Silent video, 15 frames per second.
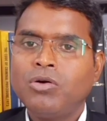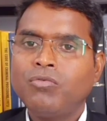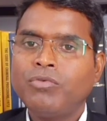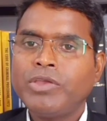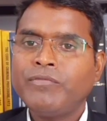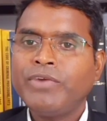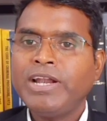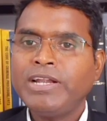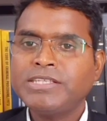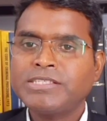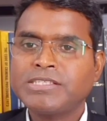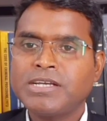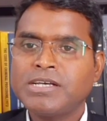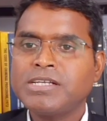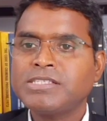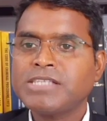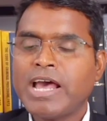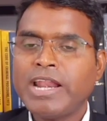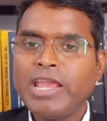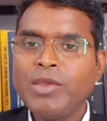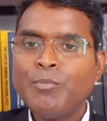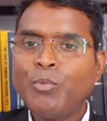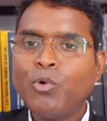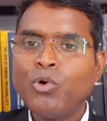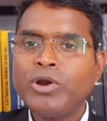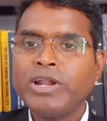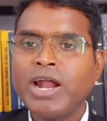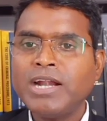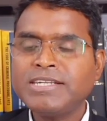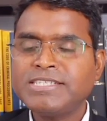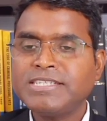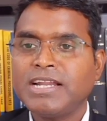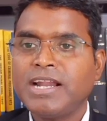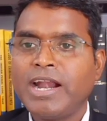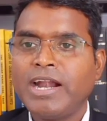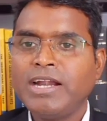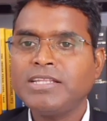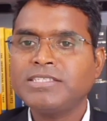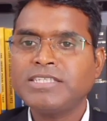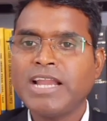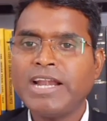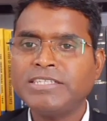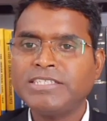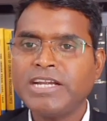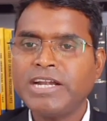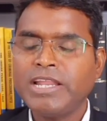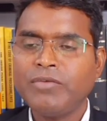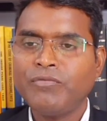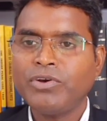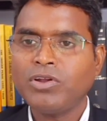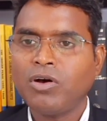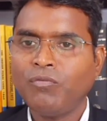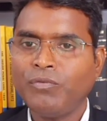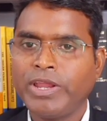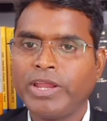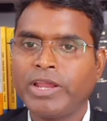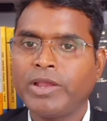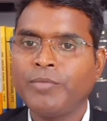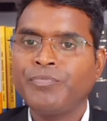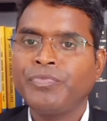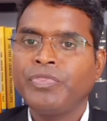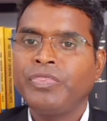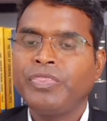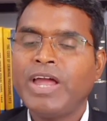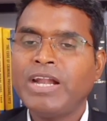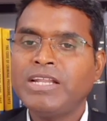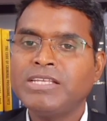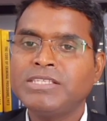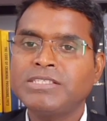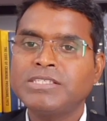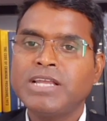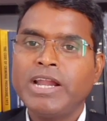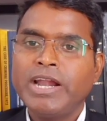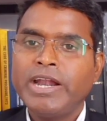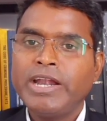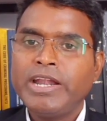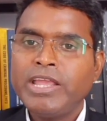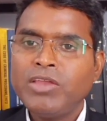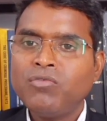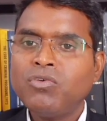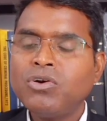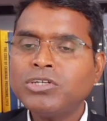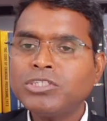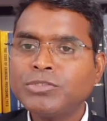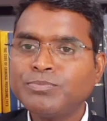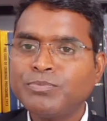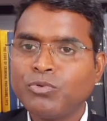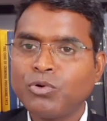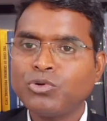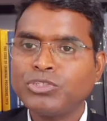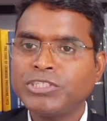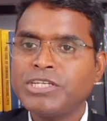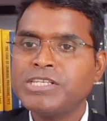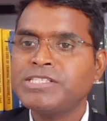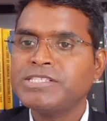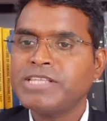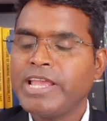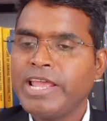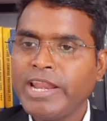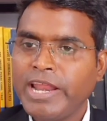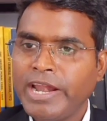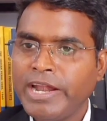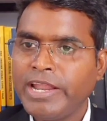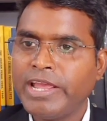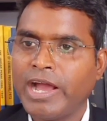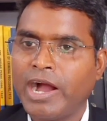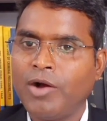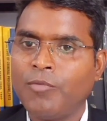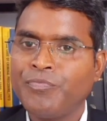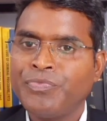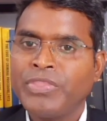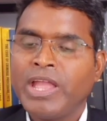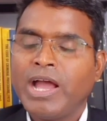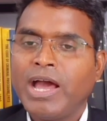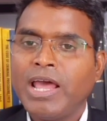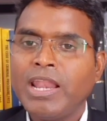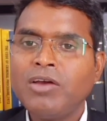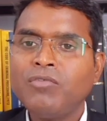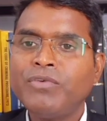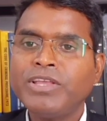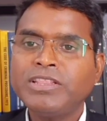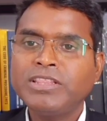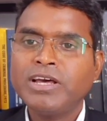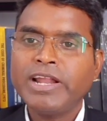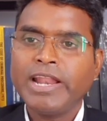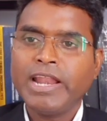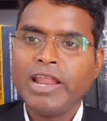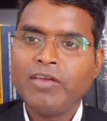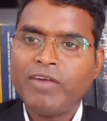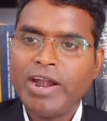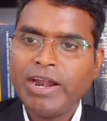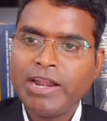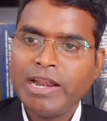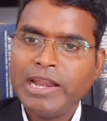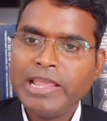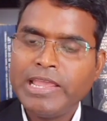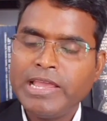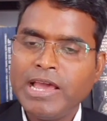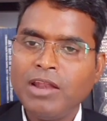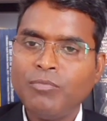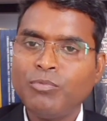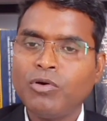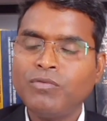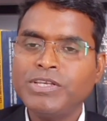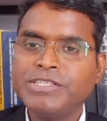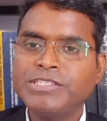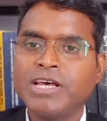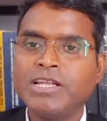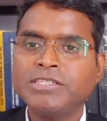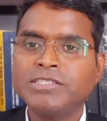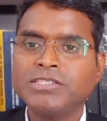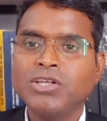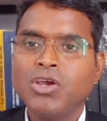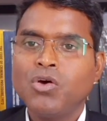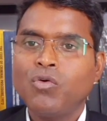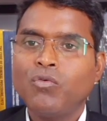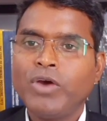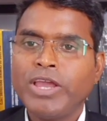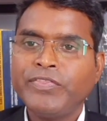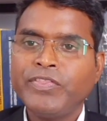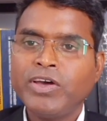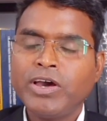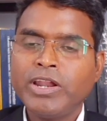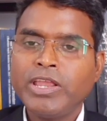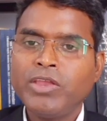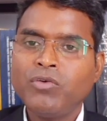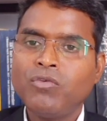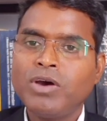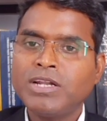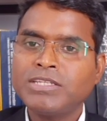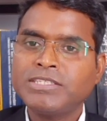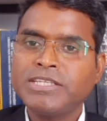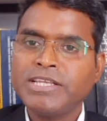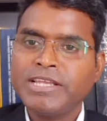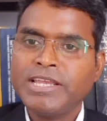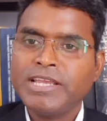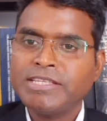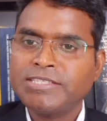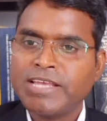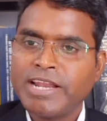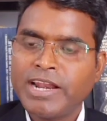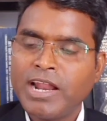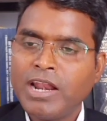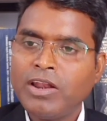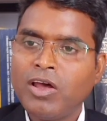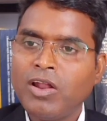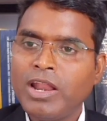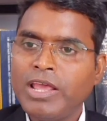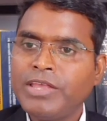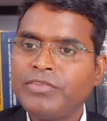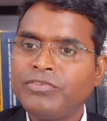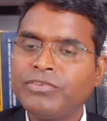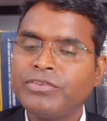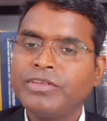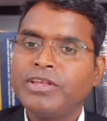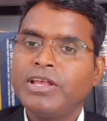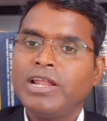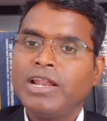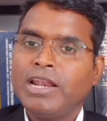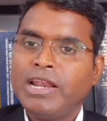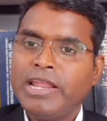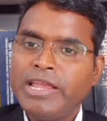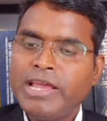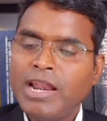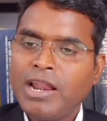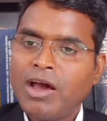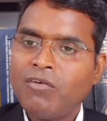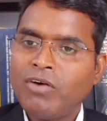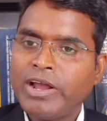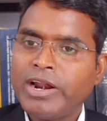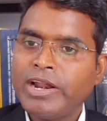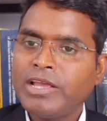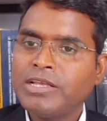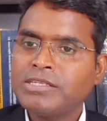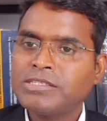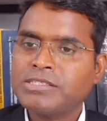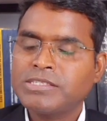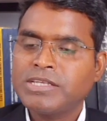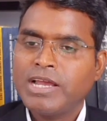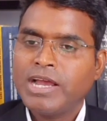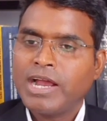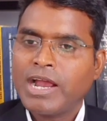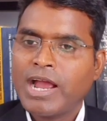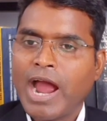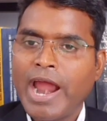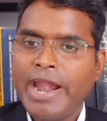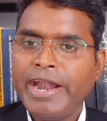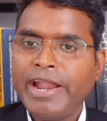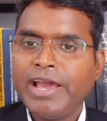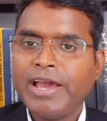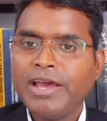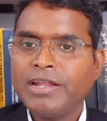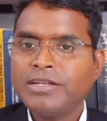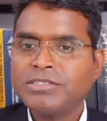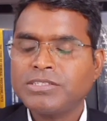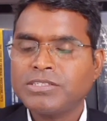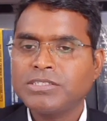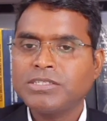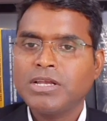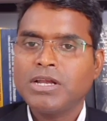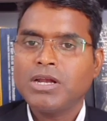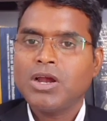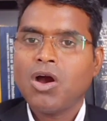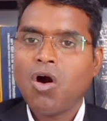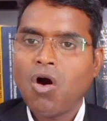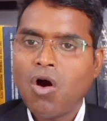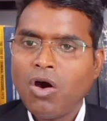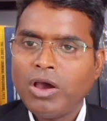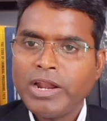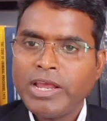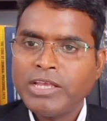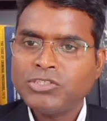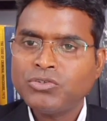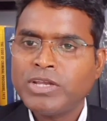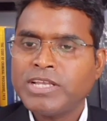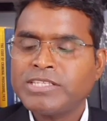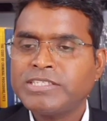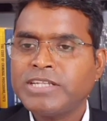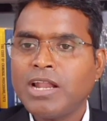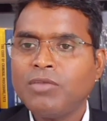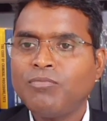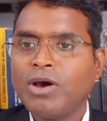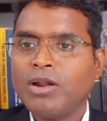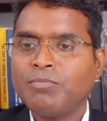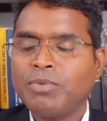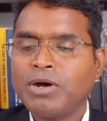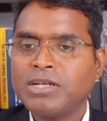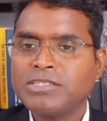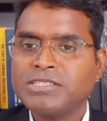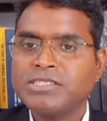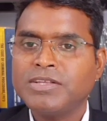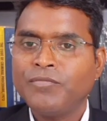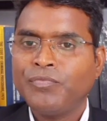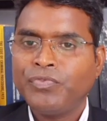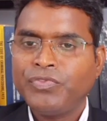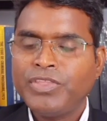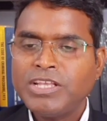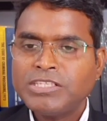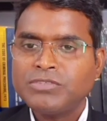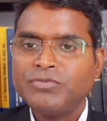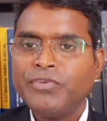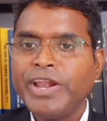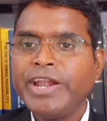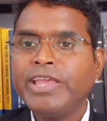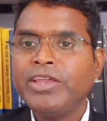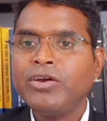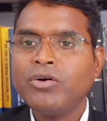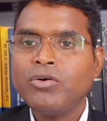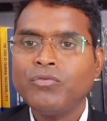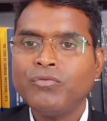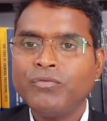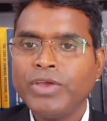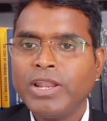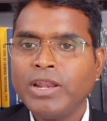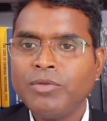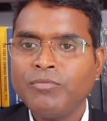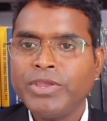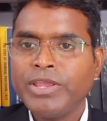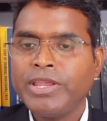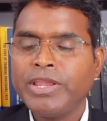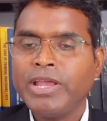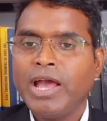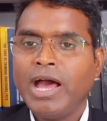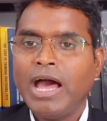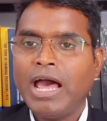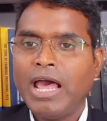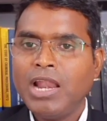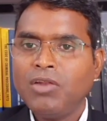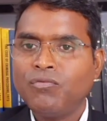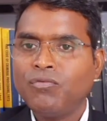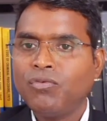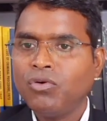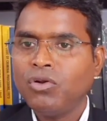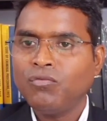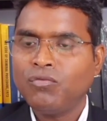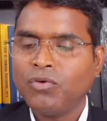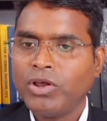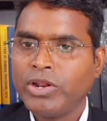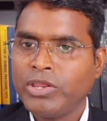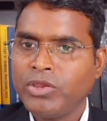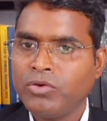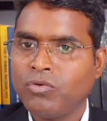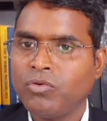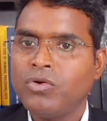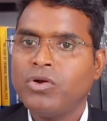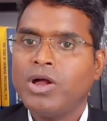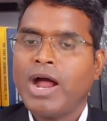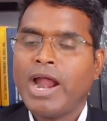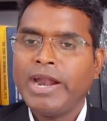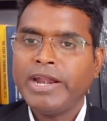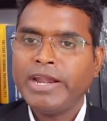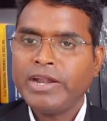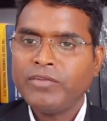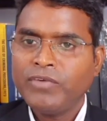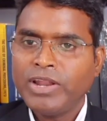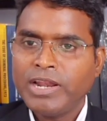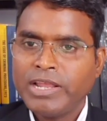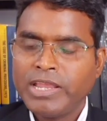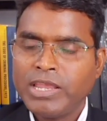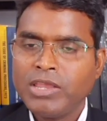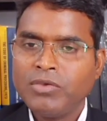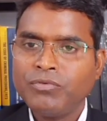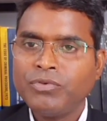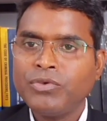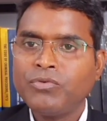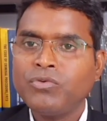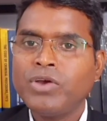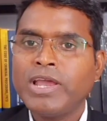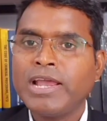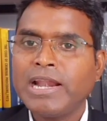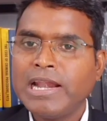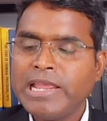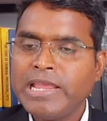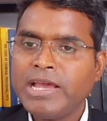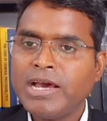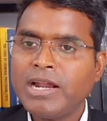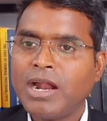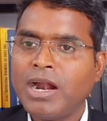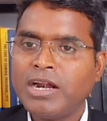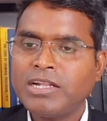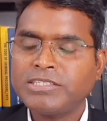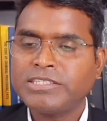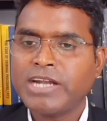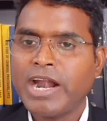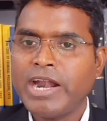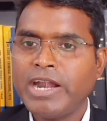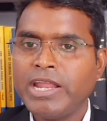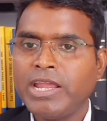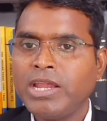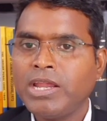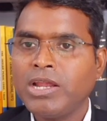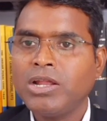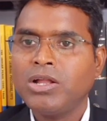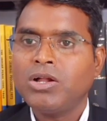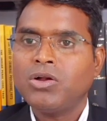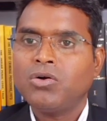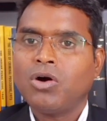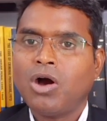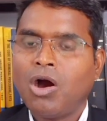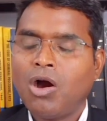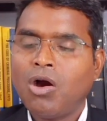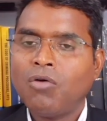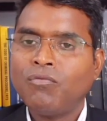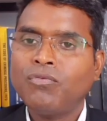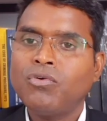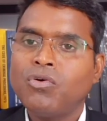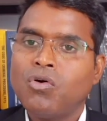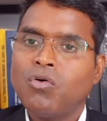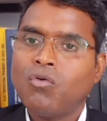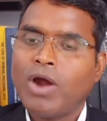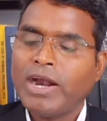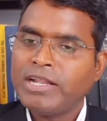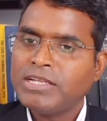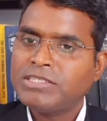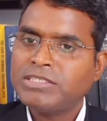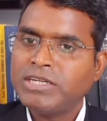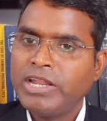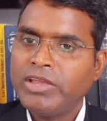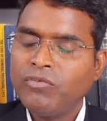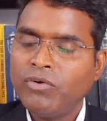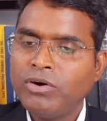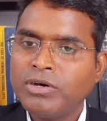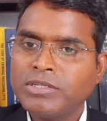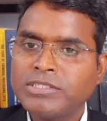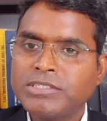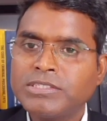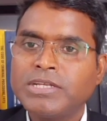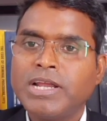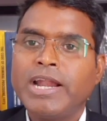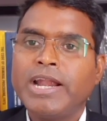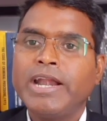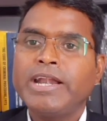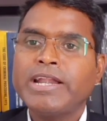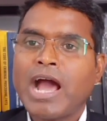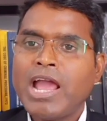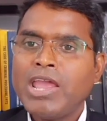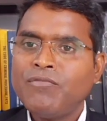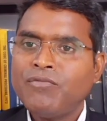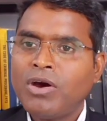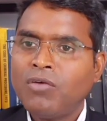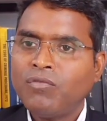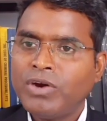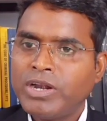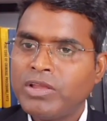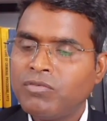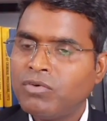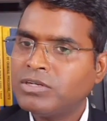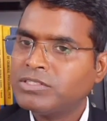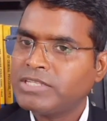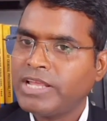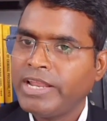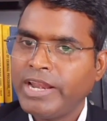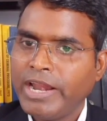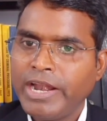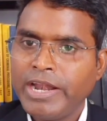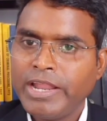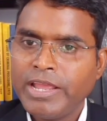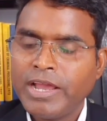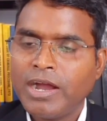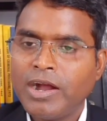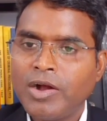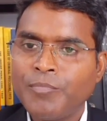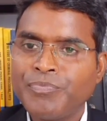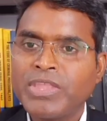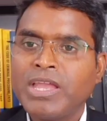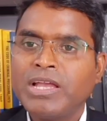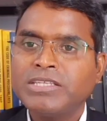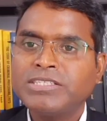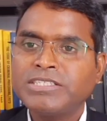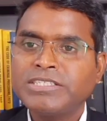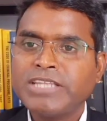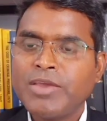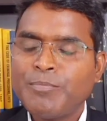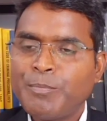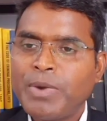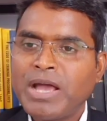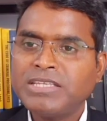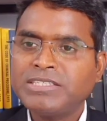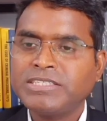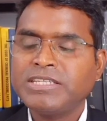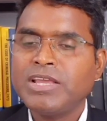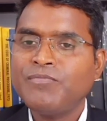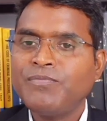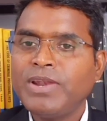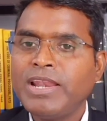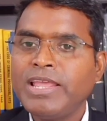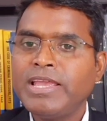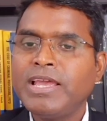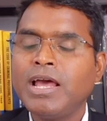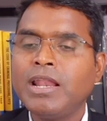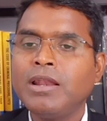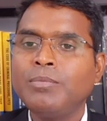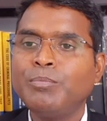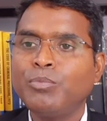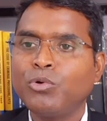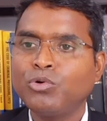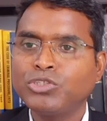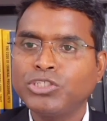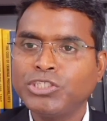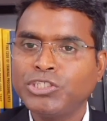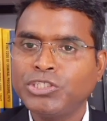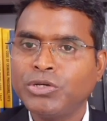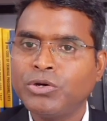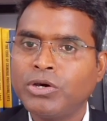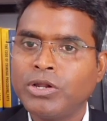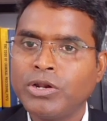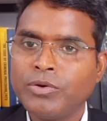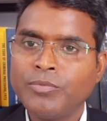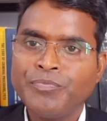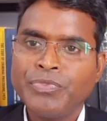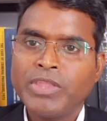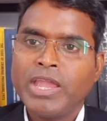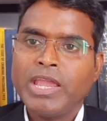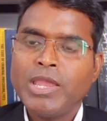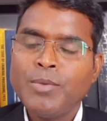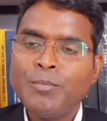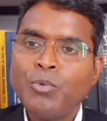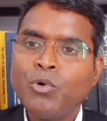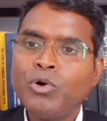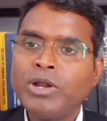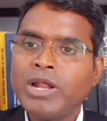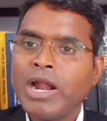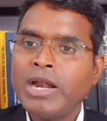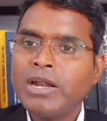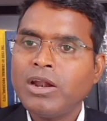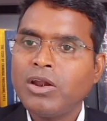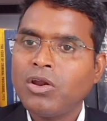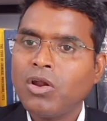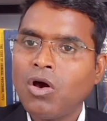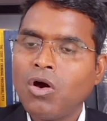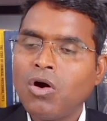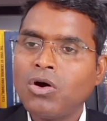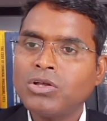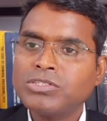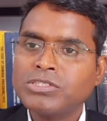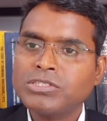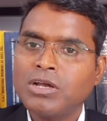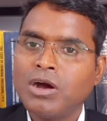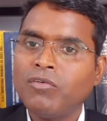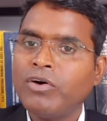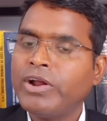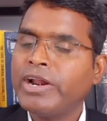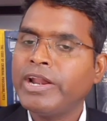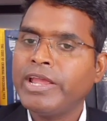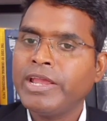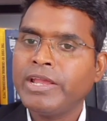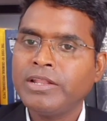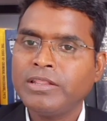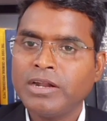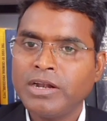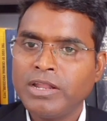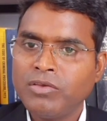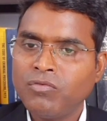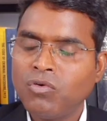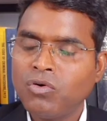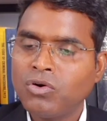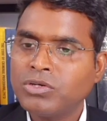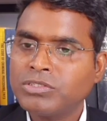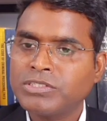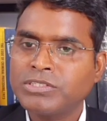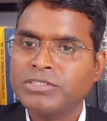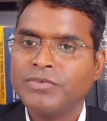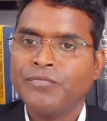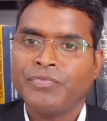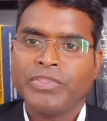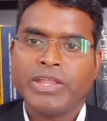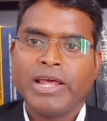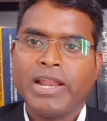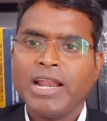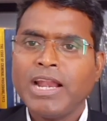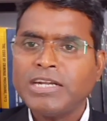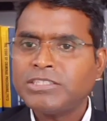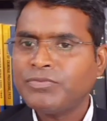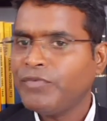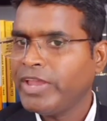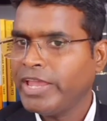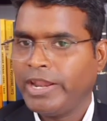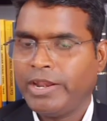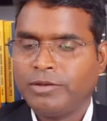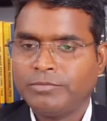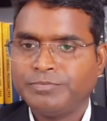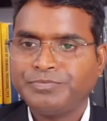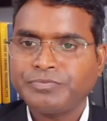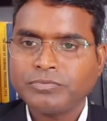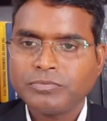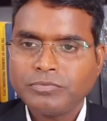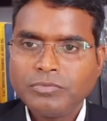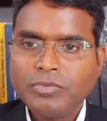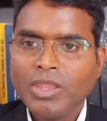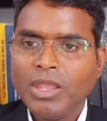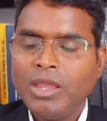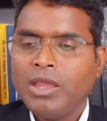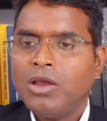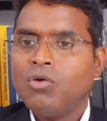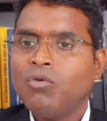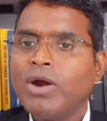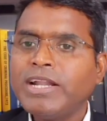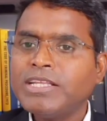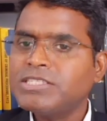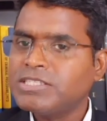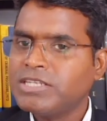we will discuss an important and sensitive topic, that is divorce process in India, along with the relevant legal provisions. Whether you are seeking general knowledge, legal awareness, guidance, or educational purpose, this video will be helpful for you and it will give you a clear understanding of what is divorce, type of divorce in India, step by step legal procedure, important laws governing the divorce. Let's begin. What is